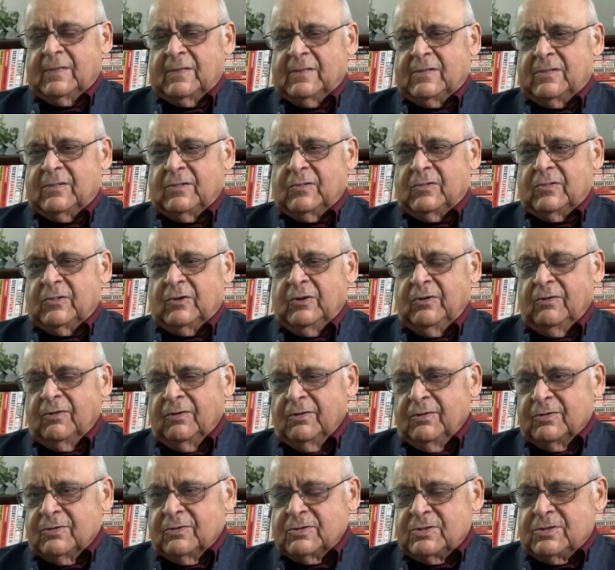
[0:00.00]
So, you
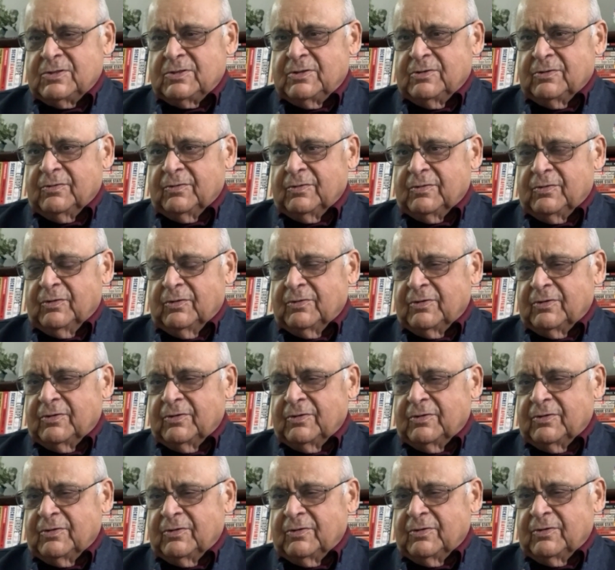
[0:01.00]
don't, I
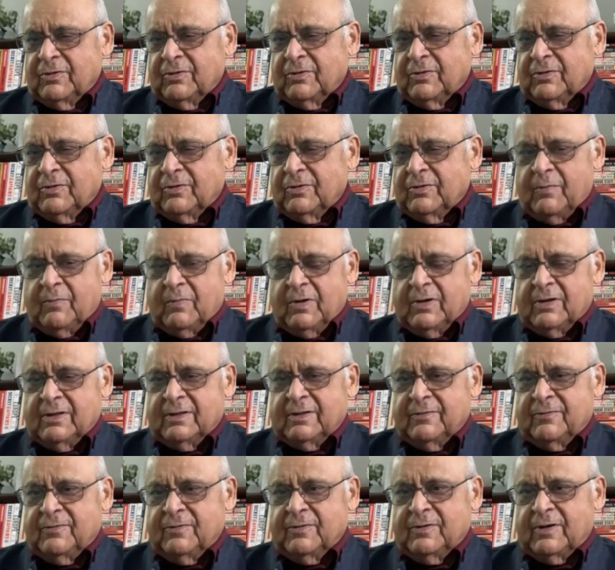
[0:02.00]
don't know whether you remember
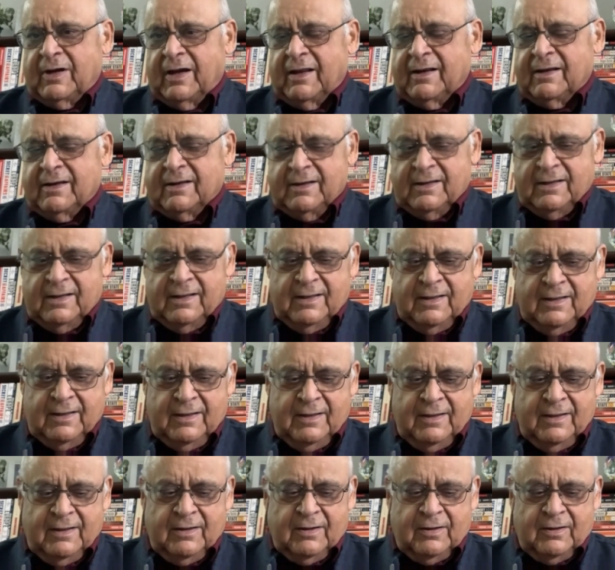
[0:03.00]
if you had a
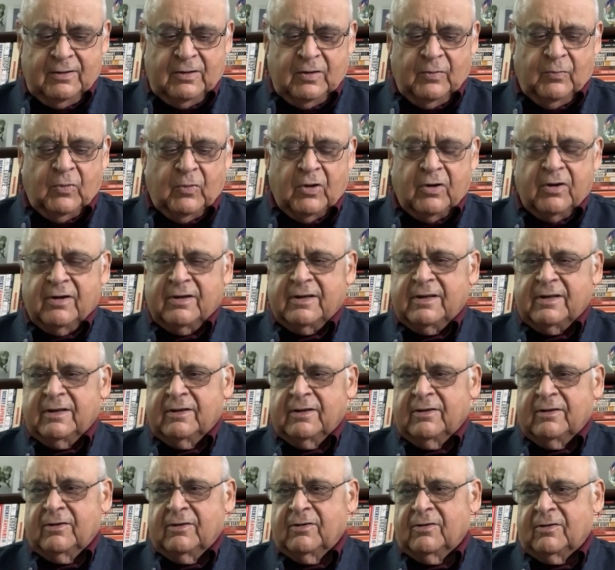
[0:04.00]
commodity
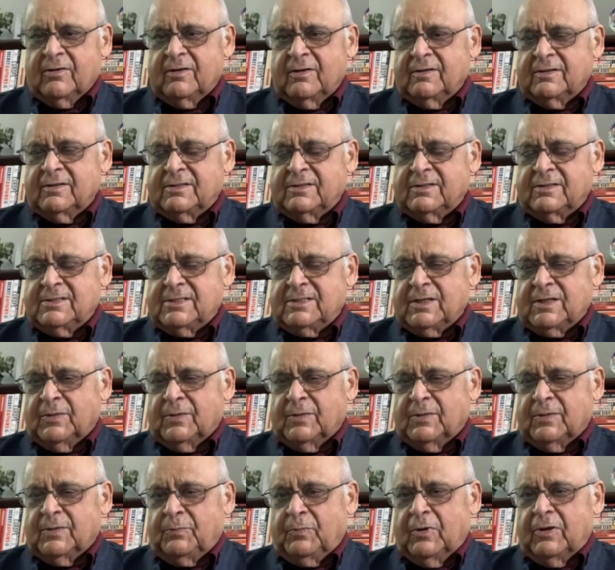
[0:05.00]
or a
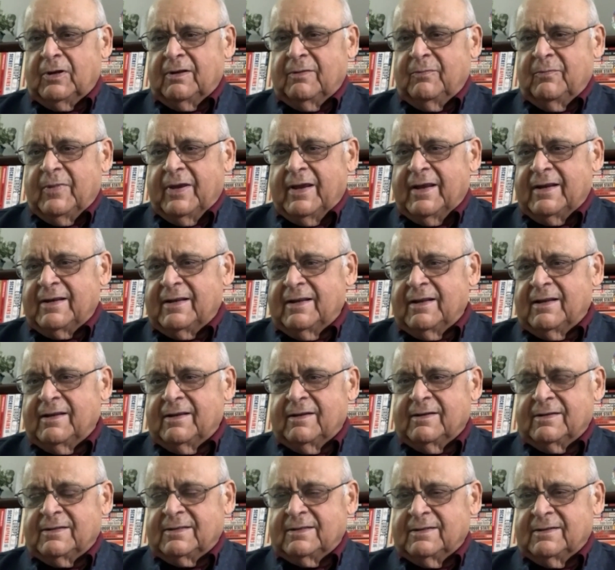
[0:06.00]
chappal made
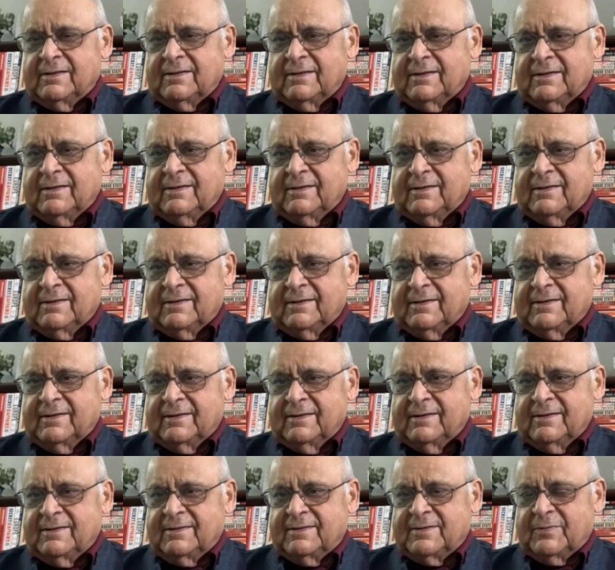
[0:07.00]

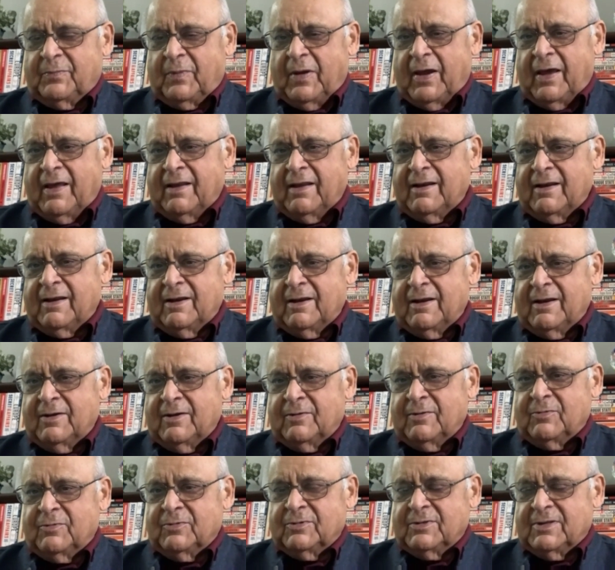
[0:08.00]
in Japan,
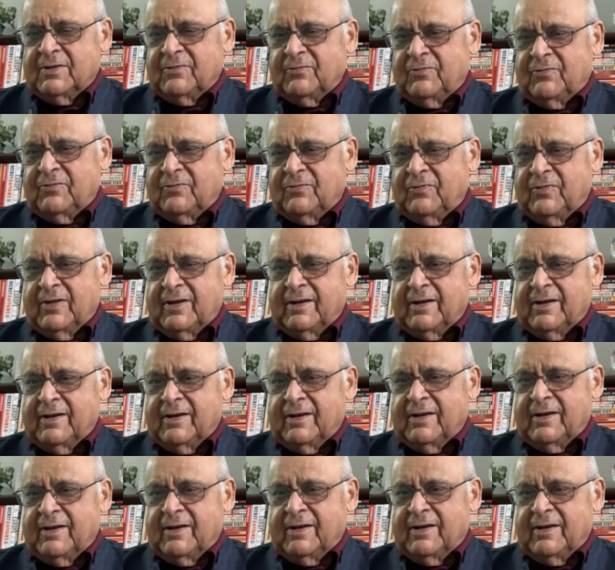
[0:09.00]
it was inferior.
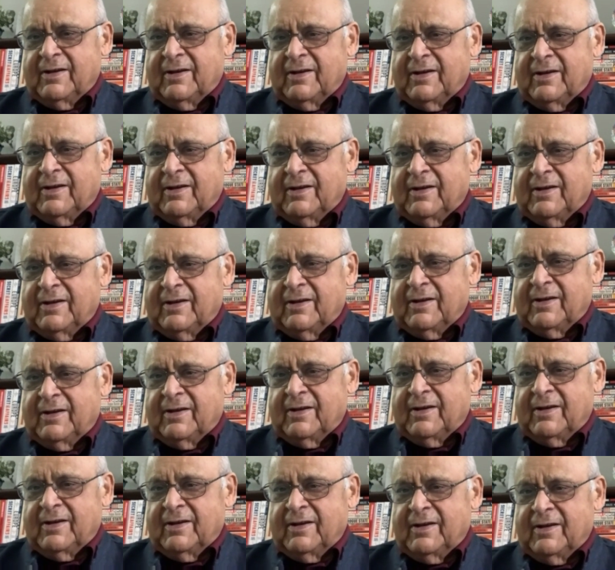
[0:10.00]
If it comes from
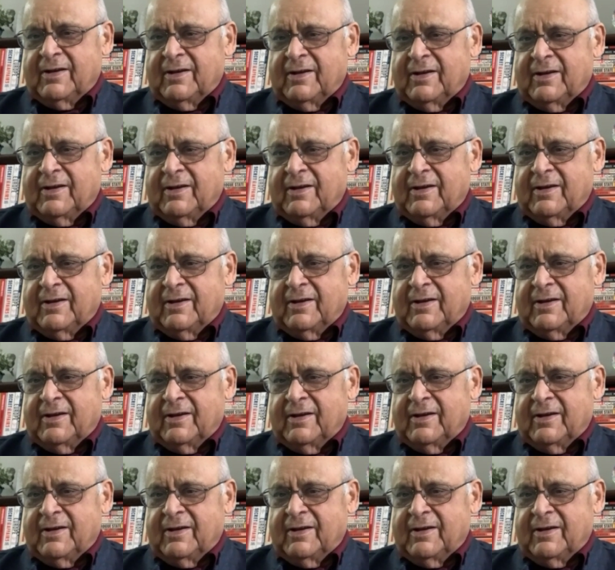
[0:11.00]
Germany, it was good.